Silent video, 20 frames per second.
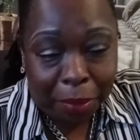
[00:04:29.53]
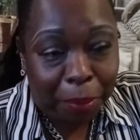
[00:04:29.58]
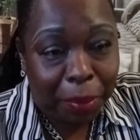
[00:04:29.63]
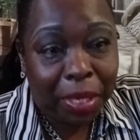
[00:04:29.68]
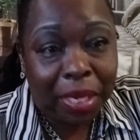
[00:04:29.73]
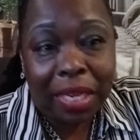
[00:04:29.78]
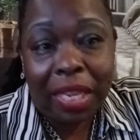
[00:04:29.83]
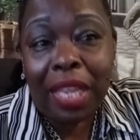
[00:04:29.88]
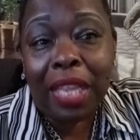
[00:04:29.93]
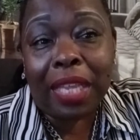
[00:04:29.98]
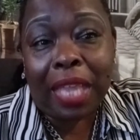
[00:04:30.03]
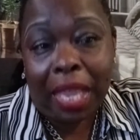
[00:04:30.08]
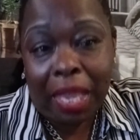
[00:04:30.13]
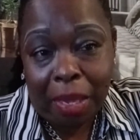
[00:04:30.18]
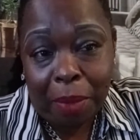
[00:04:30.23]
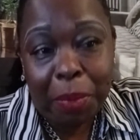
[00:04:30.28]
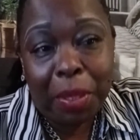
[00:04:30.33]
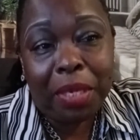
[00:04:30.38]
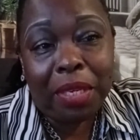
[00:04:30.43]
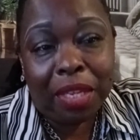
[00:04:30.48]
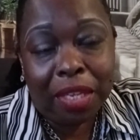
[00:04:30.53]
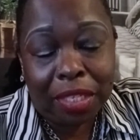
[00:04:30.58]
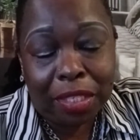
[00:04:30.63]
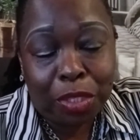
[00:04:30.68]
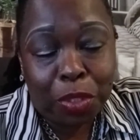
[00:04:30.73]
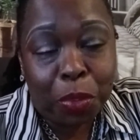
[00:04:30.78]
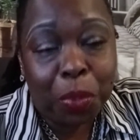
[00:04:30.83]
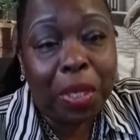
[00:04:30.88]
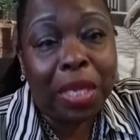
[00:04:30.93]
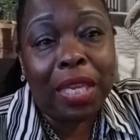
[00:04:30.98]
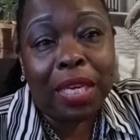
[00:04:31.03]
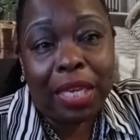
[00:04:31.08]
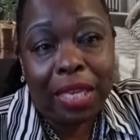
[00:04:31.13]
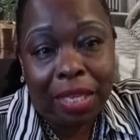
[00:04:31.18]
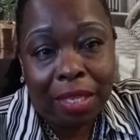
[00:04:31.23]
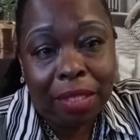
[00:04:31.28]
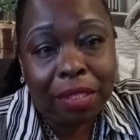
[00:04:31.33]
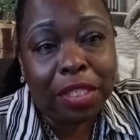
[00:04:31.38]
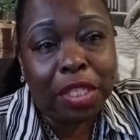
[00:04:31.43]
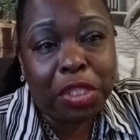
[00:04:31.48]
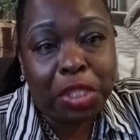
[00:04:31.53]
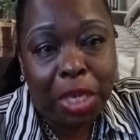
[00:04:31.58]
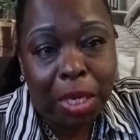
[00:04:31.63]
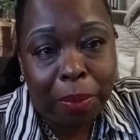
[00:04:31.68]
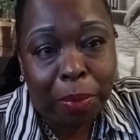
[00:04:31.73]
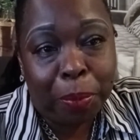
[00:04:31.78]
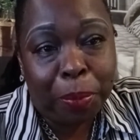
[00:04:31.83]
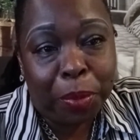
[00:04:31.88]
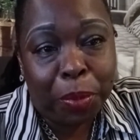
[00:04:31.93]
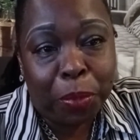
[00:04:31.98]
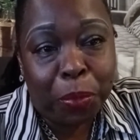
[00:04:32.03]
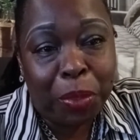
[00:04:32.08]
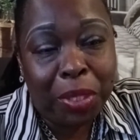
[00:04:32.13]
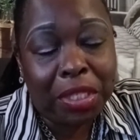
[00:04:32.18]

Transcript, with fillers: But it can be done too. It is achievable.